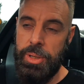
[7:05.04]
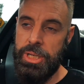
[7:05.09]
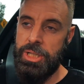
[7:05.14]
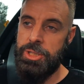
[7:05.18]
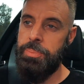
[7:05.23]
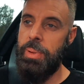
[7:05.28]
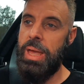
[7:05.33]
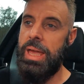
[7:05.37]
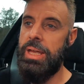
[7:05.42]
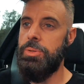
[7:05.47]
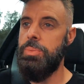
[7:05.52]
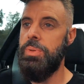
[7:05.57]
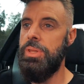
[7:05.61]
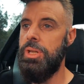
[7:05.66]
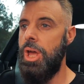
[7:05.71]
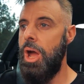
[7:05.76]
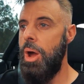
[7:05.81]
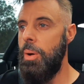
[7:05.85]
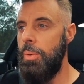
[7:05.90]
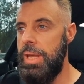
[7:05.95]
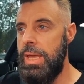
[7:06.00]
you would expect with
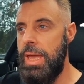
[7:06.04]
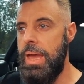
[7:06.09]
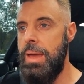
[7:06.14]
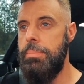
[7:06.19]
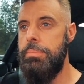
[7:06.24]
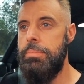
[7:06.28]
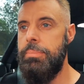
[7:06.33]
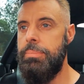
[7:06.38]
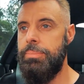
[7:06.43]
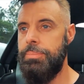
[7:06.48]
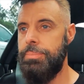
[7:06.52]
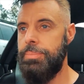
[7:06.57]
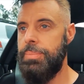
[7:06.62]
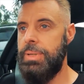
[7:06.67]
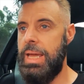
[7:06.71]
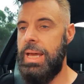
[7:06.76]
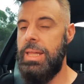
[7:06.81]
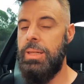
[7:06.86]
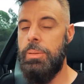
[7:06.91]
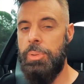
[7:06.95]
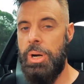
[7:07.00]
an OEM
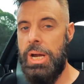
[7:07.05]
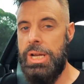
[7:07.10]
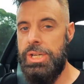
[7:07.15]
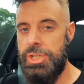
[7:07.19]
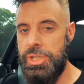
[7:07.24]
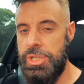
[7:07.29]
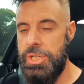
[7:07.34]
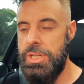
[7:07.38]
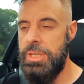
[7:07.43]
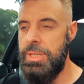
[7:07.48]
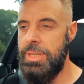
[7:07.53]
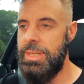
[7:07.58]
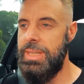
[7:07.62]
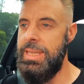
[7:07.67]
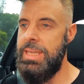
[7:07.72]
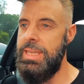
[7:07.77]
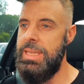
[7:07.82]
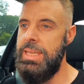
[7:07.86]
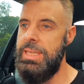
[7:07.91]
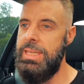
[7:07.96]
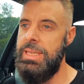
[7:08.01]
calibration,
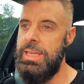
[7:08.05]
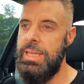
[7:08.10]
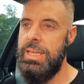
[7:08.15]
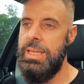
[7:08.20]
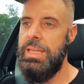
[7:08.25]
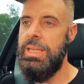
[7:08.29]
the